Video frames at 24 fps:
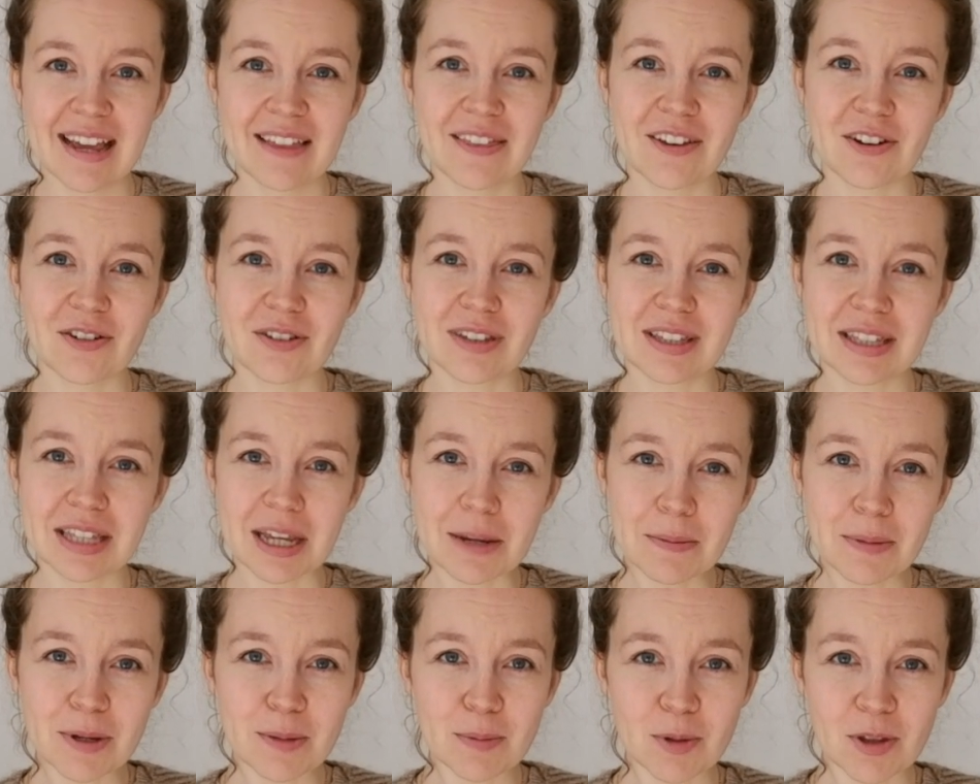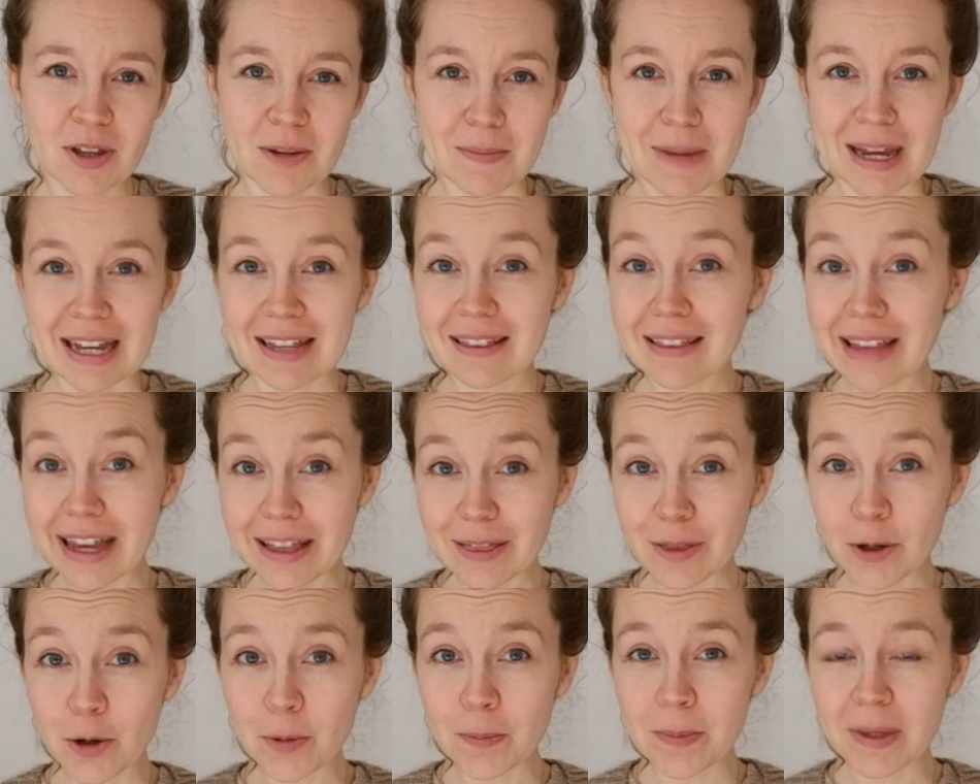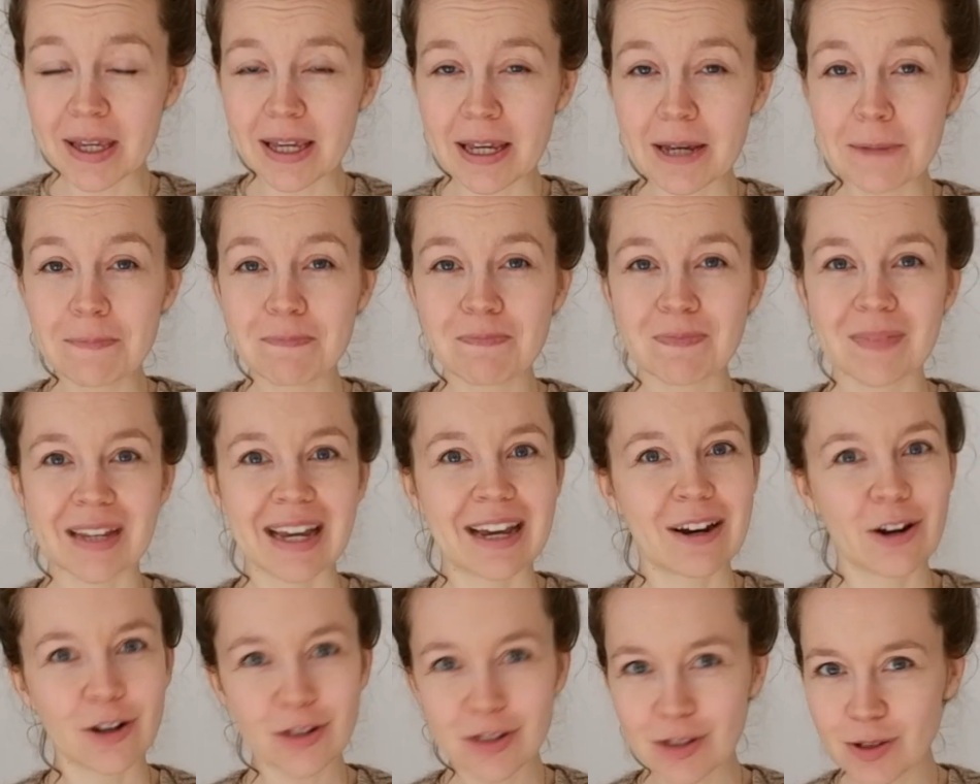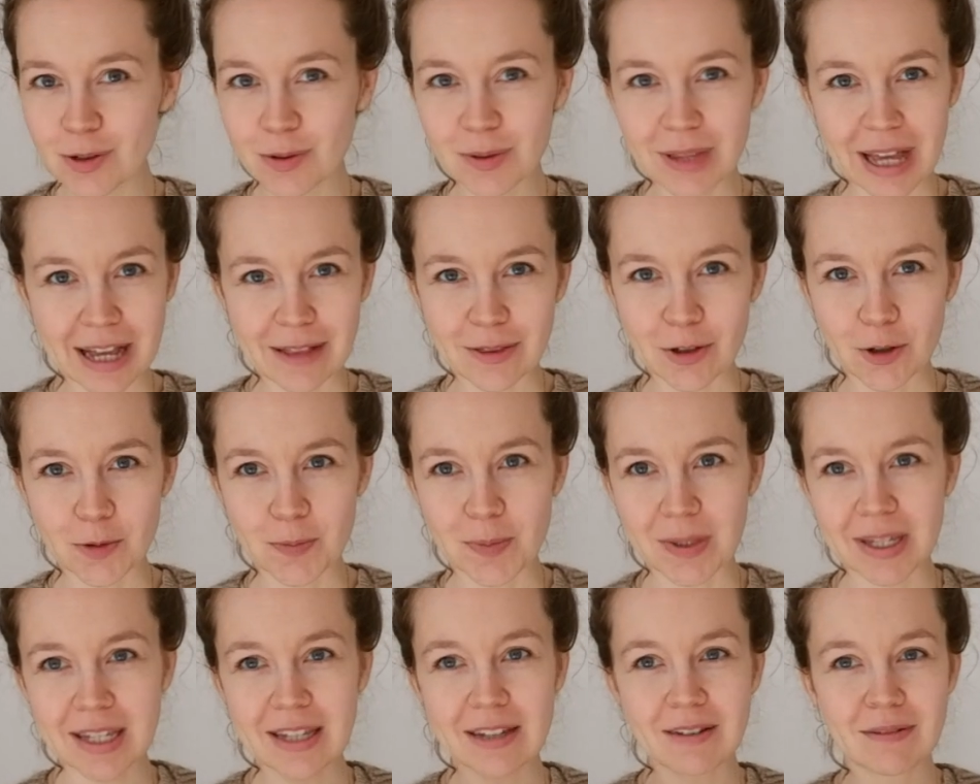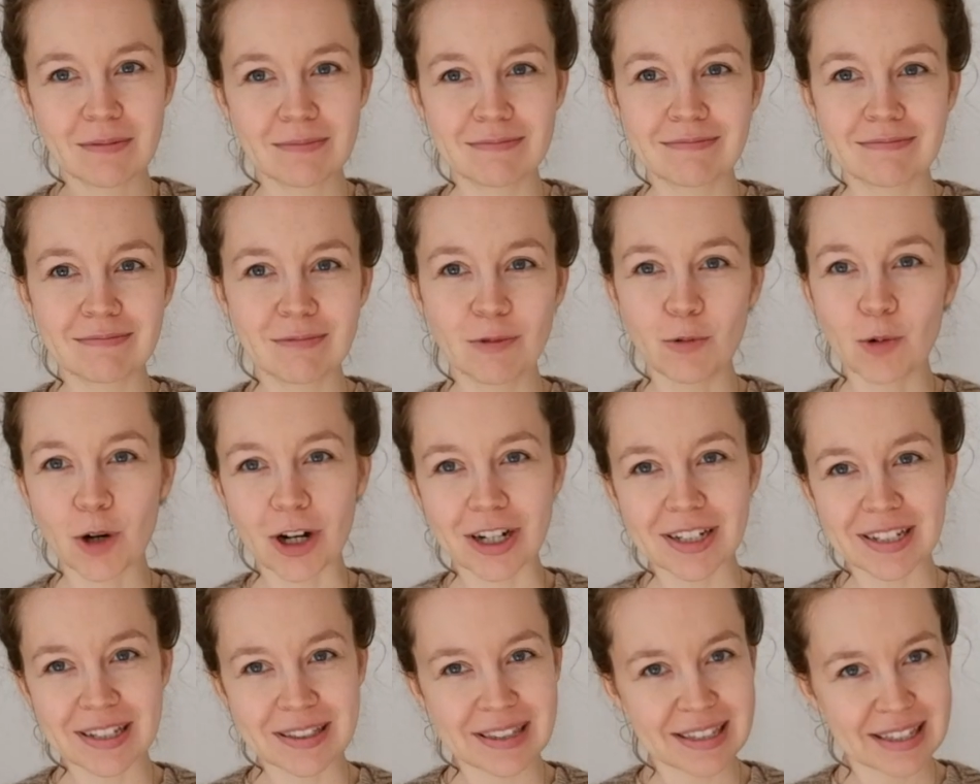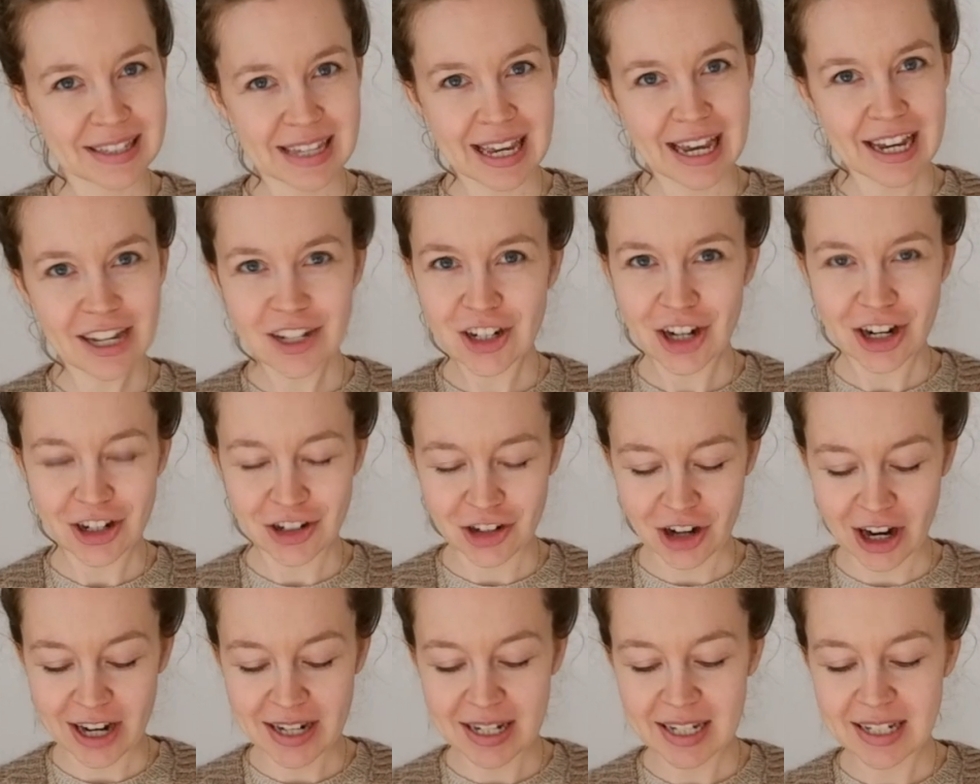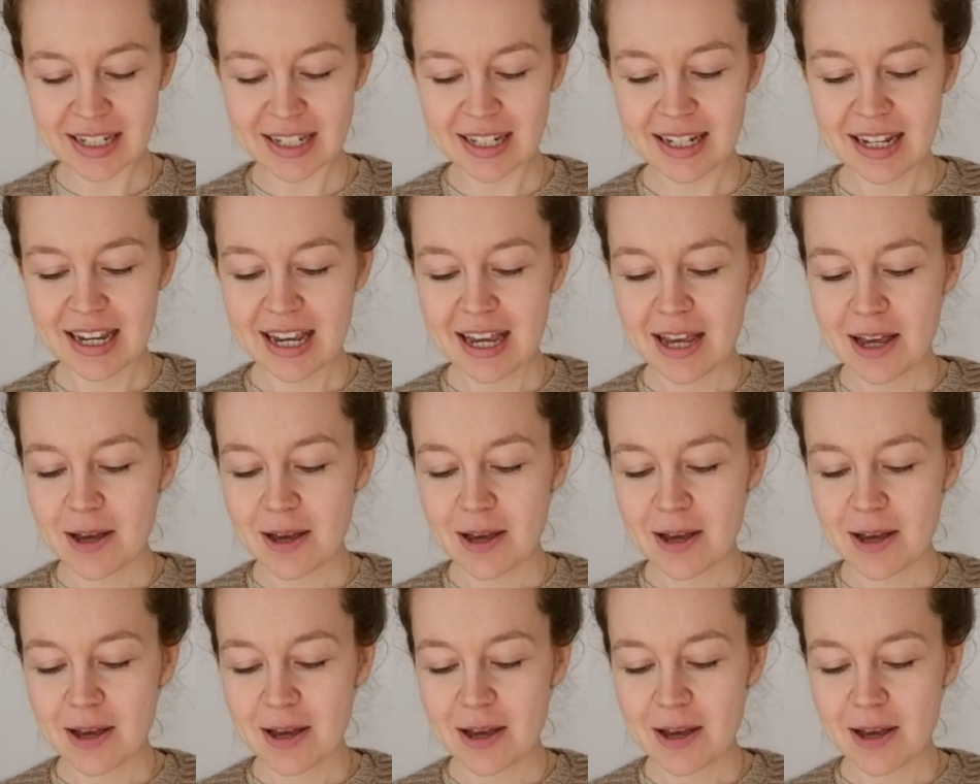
They're the same people that make Letlopi, and also Letlopi worked at this gauge. I tried it.